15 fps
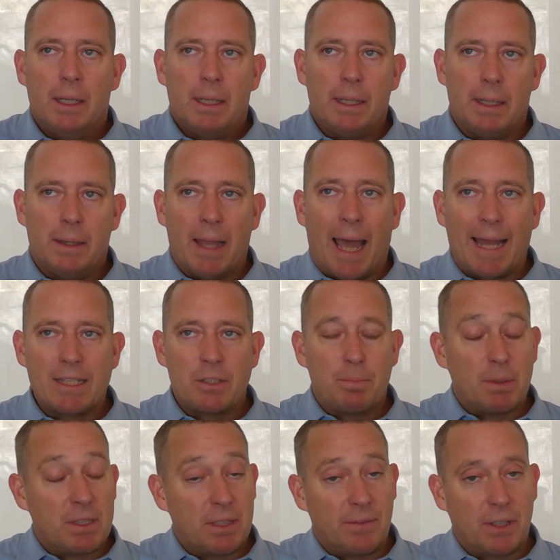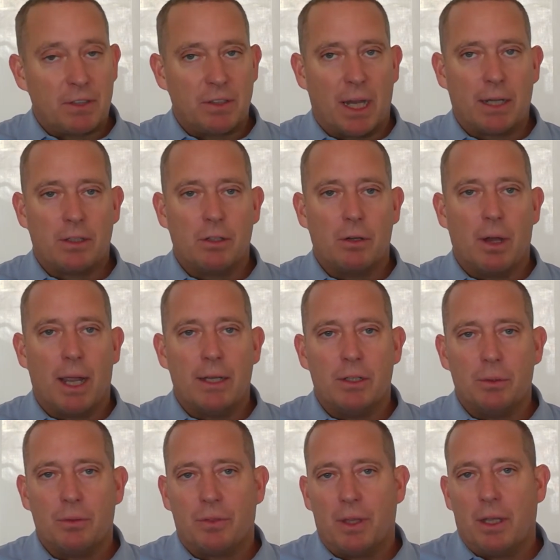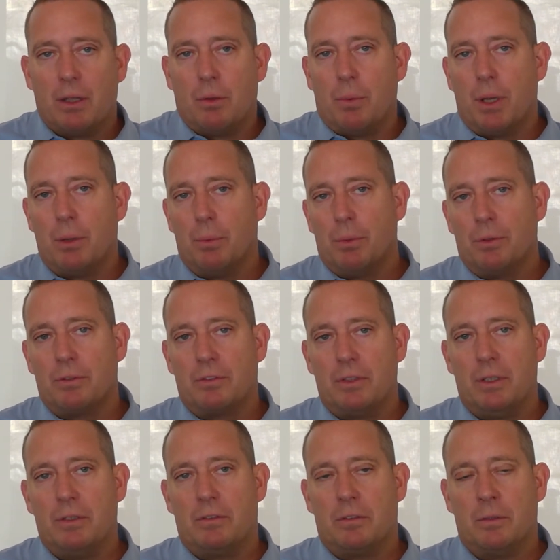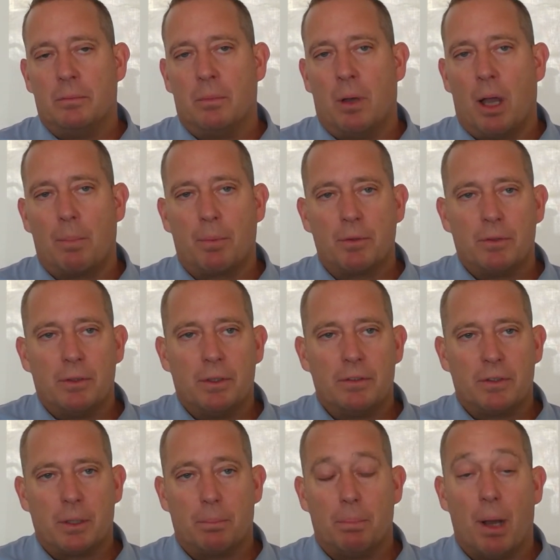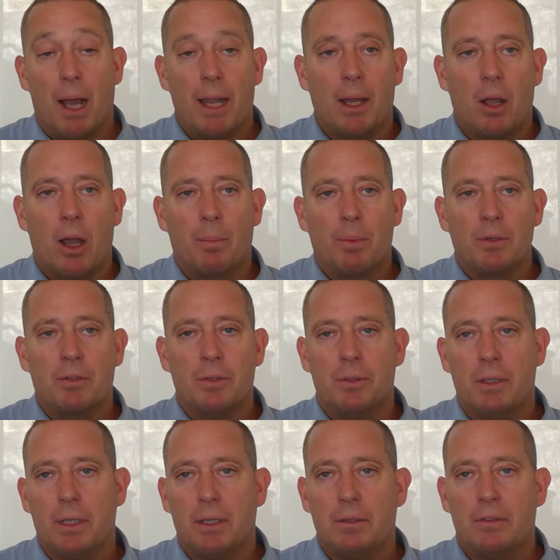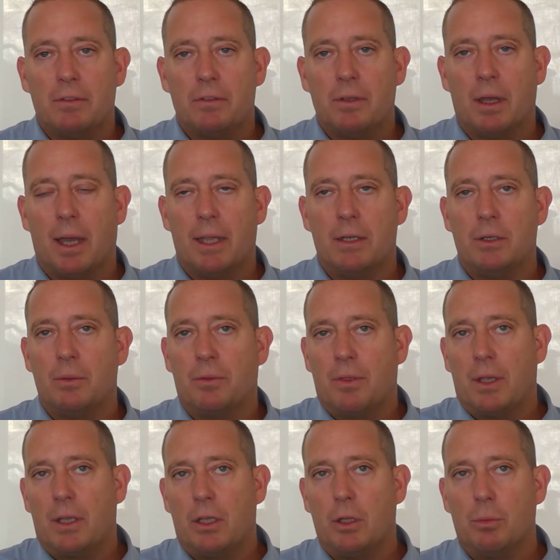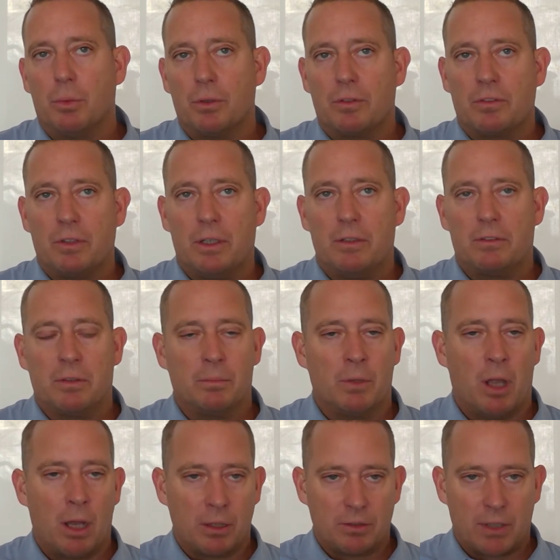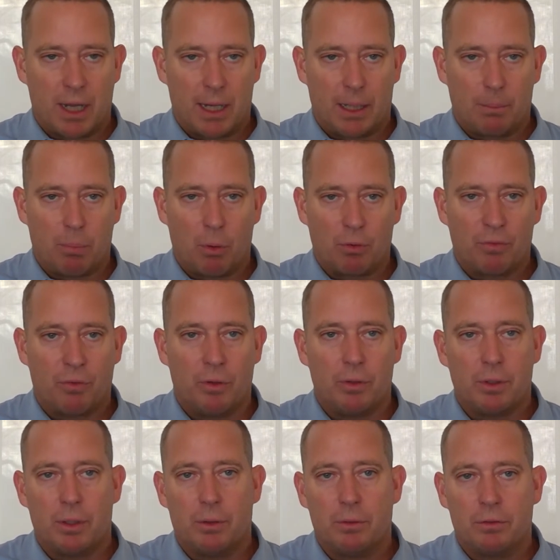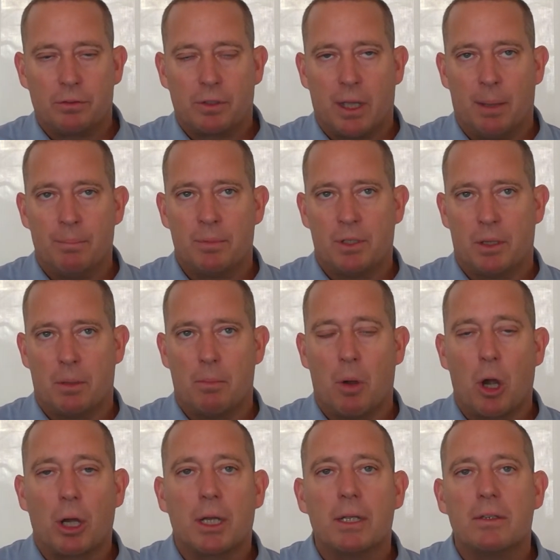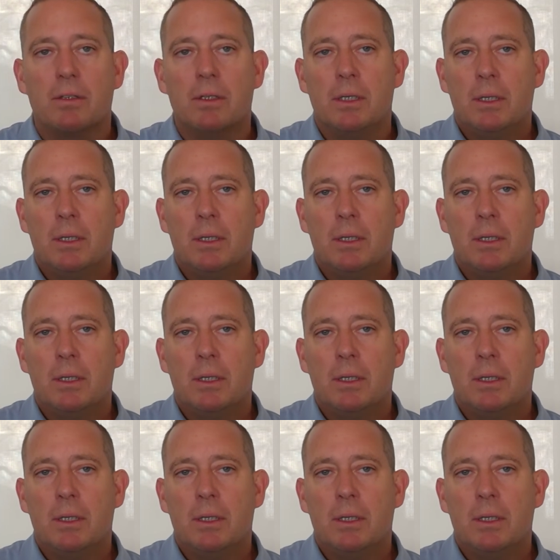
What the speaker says: In that specific sector, I do think we will see some opportunistic buying opportunities. I do think you will see some long-standing portfolios come to the market,